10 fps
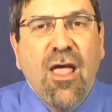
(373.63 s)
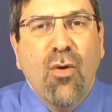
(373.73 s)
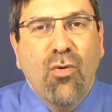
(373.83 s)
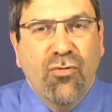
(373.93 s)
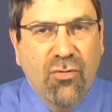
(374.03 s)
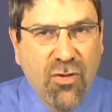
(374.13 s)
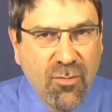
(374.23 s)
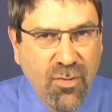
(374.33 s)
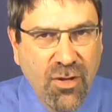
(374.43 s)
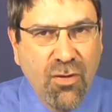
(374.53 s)
which would then
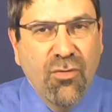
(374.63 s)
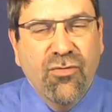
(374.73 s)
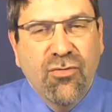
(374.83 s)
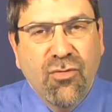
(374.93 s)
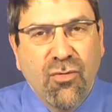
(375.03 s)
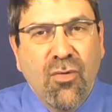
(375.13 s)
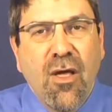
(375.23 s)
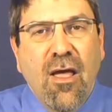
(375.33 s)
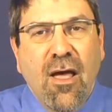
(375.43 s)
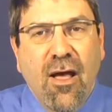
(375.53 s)
be used to
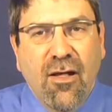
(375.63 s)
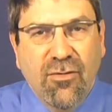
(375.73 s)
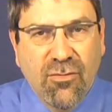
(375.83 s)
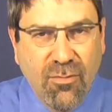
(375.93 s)
uh,